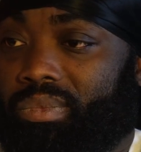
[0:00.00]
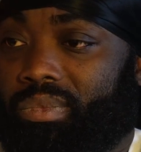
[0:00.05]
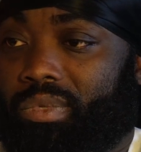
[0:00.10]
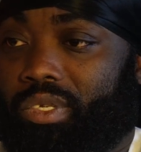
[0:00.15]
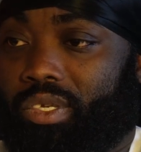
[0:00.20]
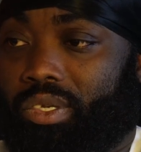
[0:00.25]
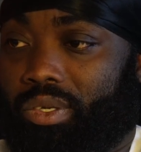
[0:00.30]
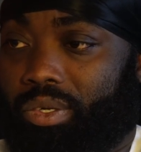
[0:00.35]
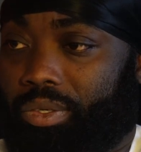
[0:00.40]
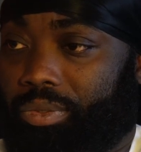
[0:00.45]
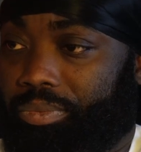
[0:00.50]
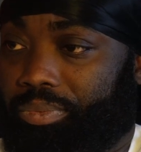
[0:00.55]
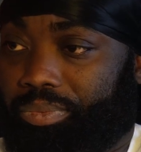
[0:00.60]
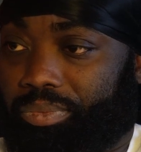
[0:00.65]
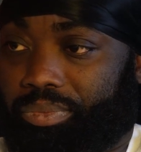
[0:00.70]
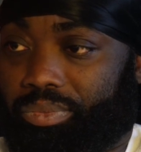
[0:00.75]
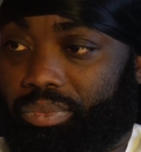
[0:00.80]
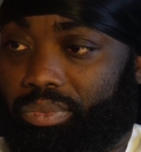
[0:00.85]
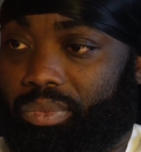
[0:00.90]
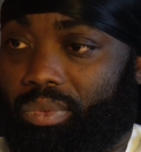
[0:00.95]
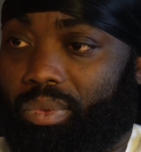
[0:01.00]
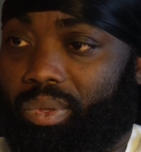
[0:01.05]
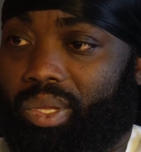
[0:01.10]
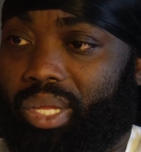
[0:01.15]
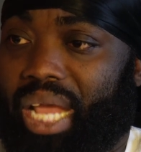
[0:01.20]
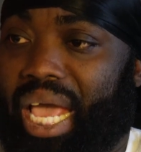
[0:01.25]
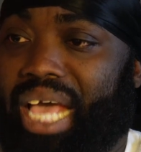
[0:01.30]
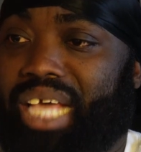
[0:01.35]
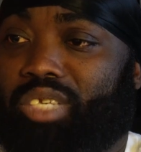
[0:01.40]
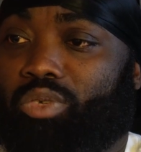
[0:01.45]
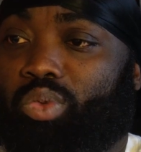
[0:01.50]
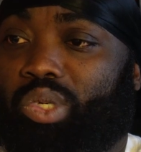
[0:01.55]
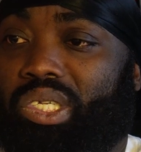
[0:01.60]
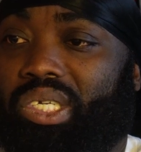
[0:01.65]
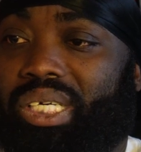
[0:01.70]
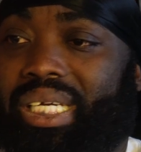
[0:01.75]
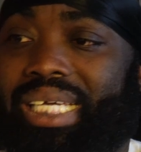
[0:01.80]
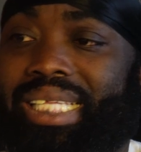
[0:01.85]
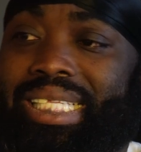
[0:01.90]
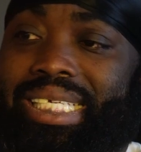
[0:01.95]
So, as we
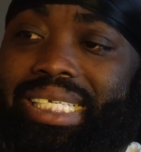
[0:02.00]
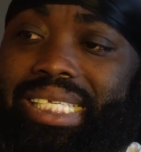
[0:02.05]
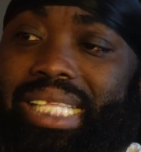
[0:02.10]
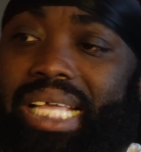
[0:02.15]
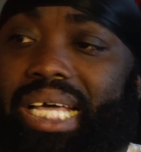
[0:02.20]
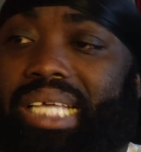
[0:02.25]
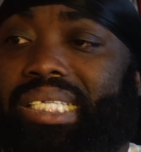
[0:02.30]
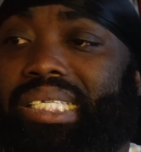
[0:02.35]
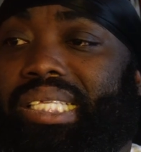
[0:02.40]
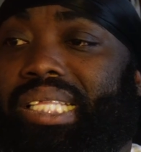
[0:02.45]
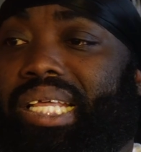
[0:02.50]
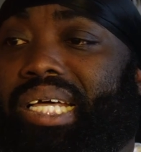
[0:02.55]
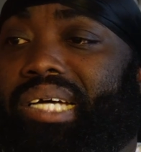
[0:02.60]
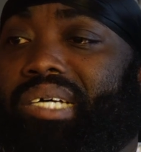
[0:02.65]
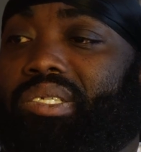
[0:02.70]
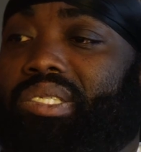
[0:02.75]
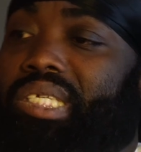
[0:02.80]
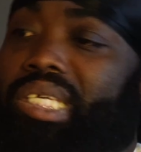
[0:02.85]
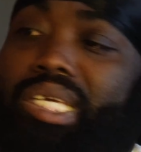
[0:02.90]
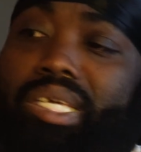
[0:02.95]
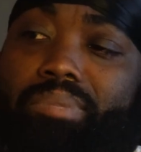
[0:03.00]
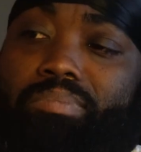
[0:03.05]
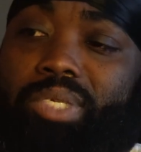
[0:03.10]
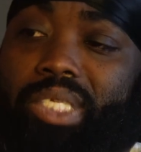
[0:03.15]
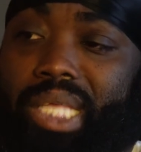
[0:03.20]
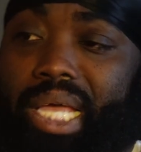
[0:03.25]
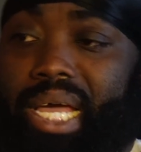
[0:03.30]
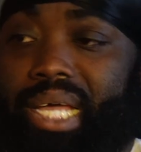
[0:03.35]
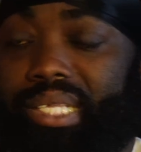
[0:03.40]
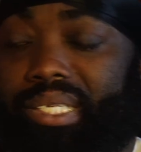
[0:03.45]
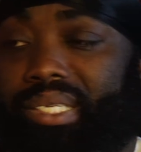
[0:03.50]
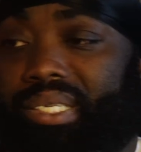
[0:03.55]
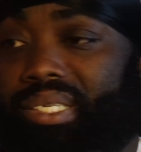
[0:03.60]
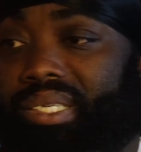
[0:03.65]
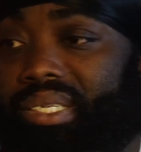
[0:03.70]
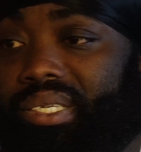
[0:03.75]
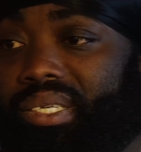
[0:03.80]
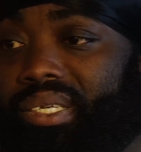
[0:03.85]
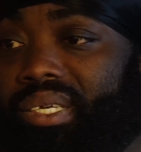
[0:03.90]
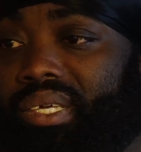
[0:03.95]
look at the stats now, team
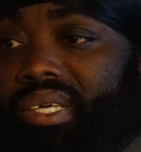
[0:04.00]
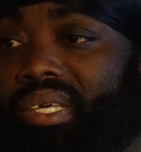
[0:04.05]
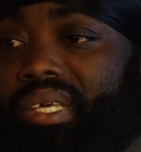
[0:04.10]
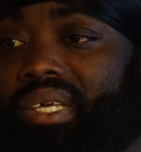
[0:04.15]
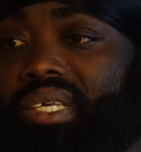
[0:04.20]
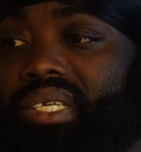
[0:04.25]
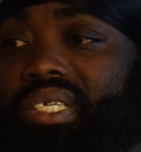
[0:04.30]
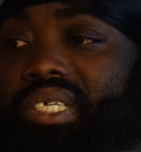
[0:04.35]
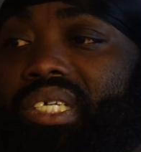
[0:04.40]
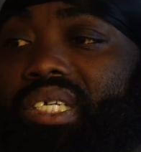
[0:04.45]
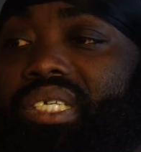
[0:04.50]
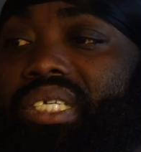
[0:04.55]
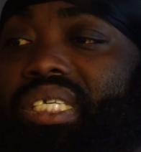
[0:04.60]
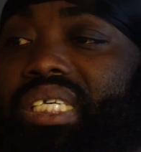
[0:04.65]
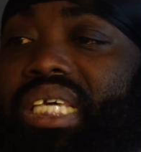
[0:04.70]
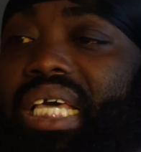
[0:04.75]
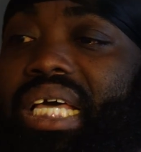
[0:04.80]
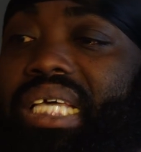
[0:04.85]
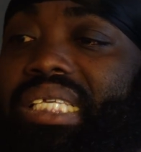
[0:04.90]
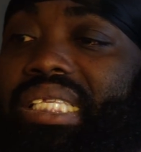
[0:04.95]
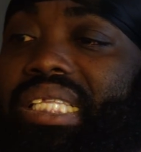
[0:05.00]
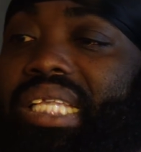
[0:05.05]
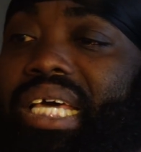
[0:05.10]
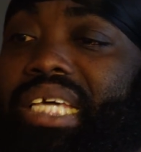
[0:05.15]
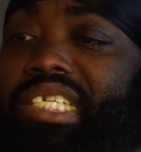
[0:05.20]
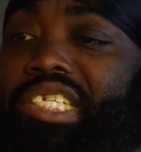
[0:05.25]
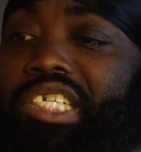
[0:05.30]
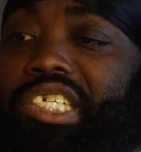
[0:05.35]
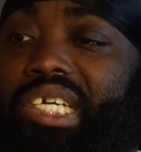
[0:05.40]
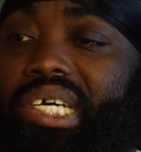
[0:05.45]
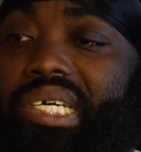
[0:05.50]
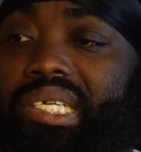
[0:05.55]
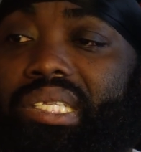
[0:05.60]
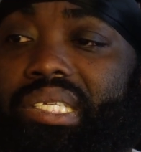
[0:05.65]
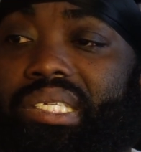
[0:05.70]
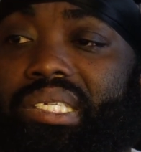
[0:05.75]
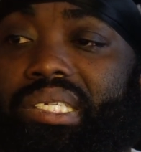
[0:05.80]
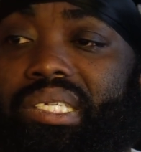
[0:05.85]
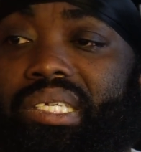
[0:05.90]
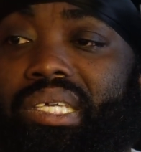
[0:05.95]
stats. Chelsea has 9
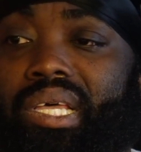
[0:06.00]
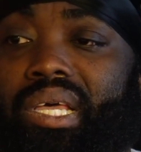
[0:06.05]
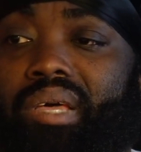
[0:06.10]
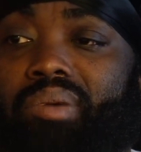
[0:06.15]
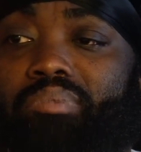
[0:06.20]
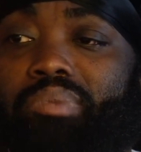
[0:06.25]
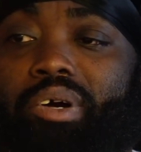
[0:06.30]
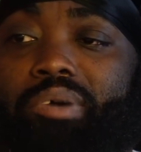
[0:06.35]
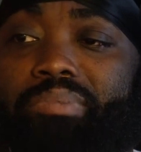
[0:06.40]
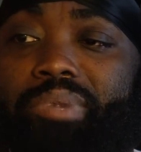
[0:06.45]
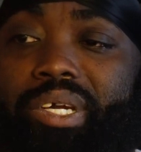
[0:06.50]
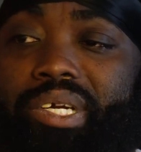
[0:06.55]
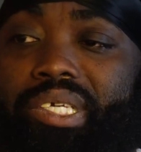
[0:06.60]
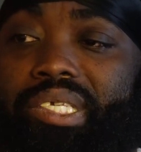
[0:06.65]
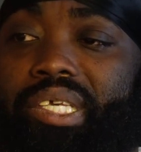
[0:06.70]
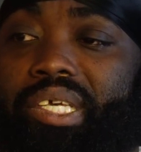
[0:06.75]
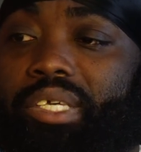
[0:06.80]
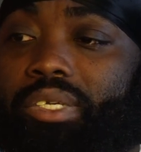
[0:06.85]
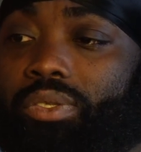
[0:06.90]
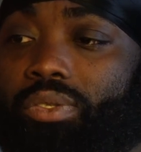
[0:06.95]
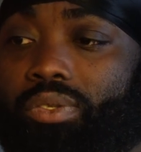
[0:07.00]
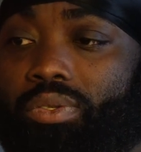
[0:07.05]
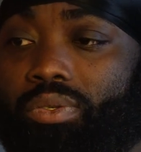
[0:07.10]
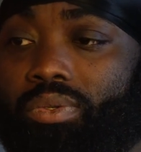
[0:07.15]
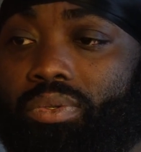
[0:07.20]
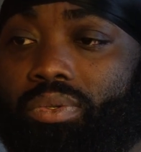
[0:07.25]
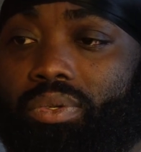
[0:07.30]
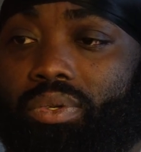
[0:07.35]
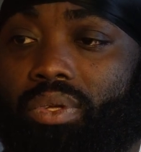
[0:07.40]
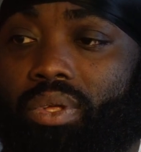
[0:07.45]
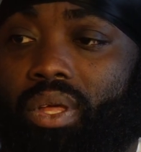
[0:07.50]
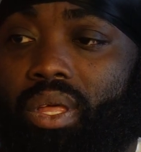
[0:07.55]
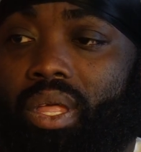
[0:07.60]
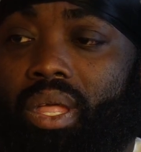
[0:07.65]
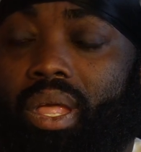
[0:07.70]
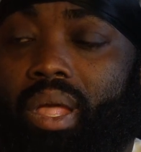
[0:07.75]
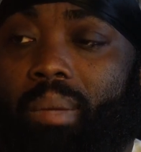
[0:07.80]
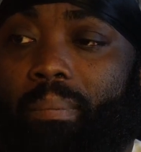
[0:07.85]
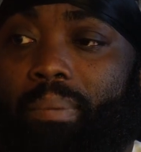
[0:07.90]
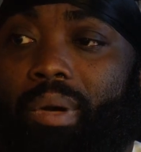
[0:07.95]
shots, Palmeiras has 2.
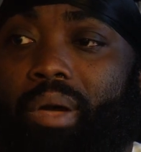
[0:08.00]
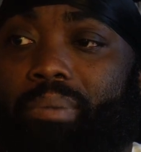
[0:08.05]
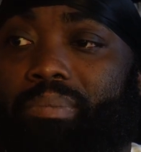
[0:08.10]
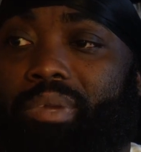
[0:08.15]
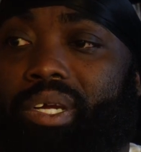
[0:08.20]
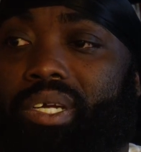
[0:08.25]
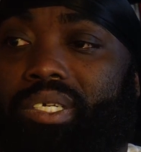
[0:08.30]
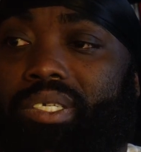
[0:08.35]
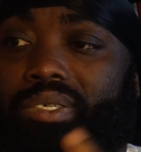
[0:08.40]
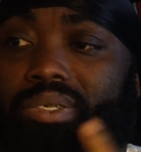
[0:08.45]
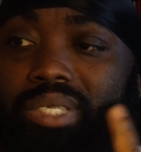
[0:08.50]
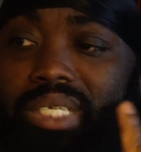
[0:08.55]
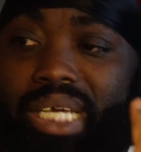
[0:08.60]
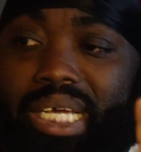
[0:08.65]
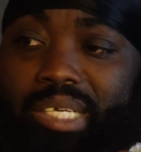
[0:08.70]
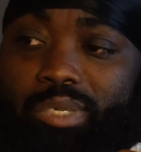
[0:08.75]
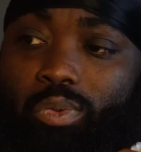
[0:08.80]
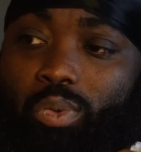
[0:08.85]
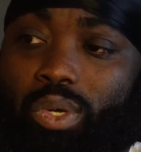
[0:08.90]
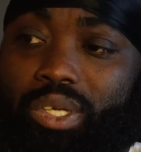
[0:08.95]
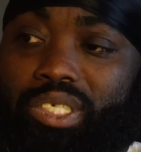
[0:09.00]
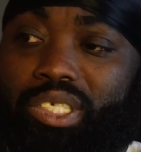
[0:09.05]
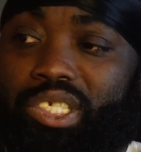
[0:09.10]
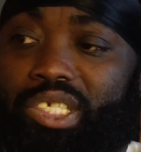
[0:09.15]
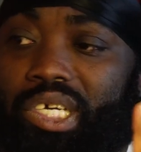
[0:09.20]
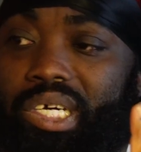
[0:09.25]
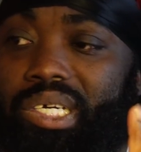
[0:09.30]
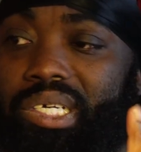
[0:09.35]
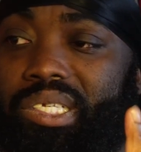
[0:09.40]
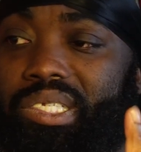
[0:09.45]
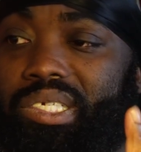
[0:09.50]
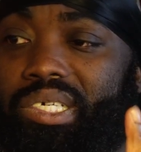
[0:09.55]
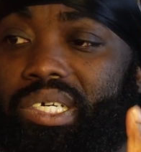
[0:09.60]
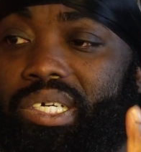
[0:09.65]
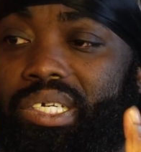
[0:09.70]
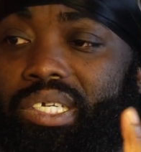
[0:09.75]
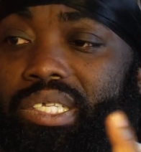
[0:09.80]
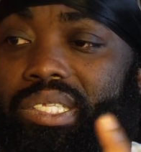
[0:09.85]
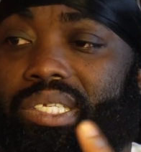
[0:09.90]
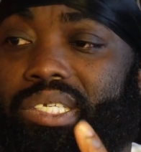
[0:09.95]
Palmeiras only has 1 shot on
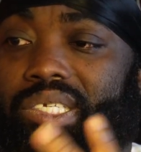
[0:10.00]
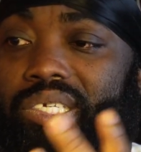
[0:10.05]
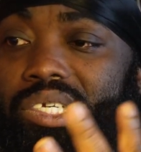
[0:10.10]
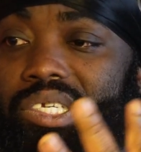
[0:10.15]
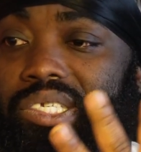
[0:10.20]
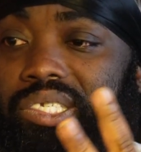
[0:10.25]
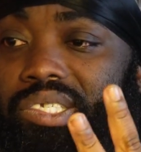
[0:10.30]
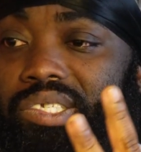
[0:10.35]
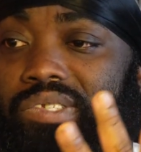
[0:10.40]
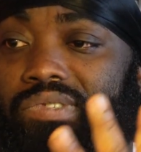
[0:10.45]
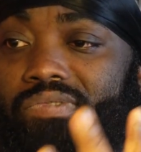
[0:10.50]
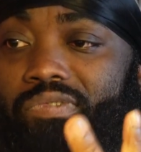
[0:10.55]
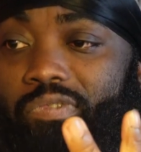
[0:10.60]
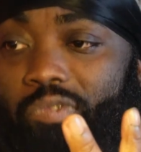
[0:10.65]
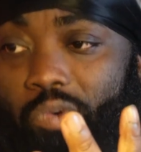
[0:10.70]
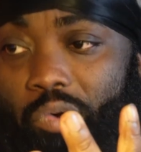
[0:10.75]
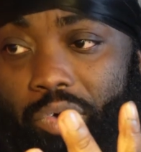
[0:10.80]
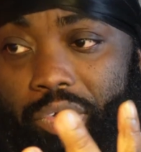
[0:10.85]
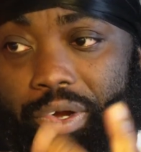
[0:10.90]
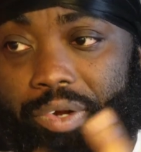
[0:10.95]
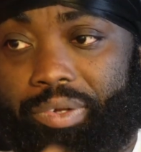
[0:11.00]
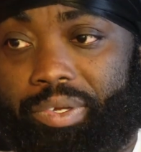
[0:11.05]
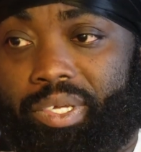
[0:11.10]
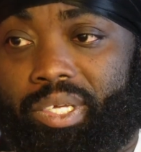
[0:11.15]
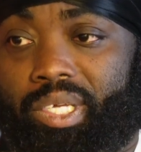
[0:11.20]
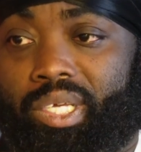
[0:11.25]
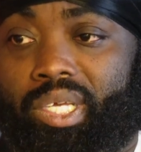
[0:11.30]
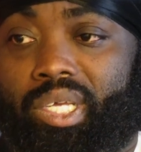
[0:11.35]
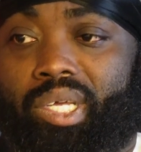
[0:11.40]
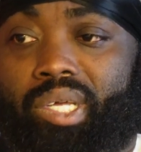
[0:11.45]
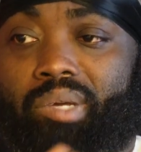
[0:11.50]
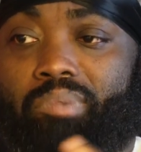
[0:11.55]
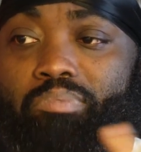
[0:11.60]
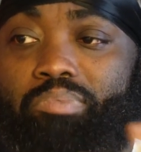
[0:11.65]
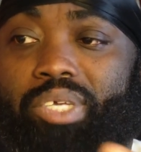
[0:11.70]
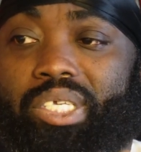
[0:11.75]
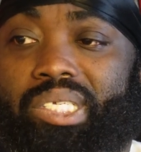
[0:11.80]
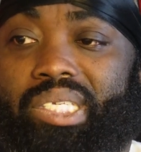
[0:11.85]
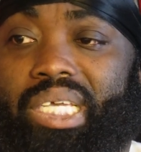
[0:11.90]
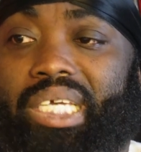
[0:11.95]
target to Chelsea's 4.
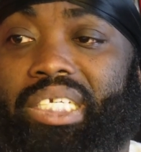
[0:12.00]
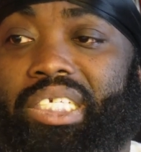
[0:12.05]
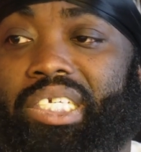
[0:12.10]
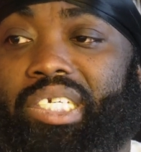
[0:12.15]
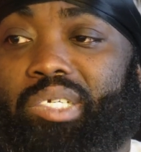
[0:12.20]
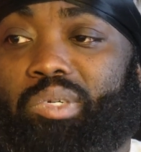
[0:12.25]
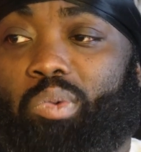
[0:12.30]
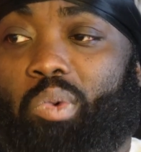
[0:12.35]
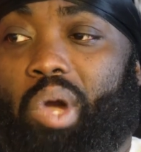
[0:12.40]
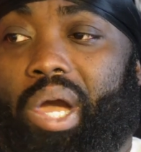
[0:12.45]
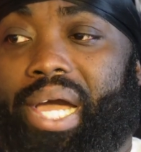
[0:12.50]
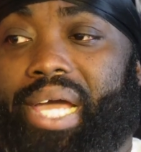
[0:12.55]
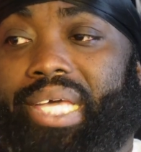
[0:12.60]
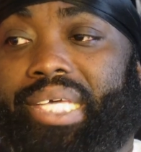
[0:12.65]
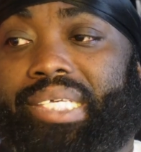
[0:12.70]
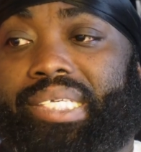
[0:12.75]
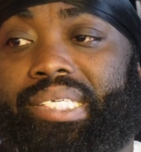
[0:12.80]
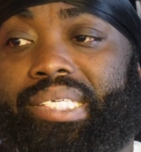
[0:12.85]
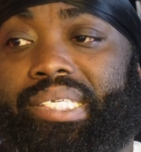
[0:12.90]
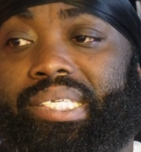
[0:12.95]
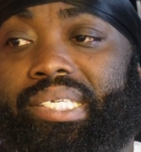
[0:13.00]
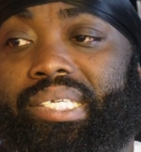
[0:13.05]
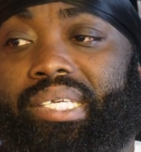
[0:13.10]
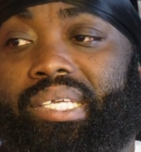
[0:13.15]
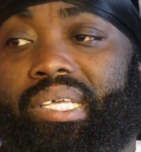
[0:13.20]
Possession-wise,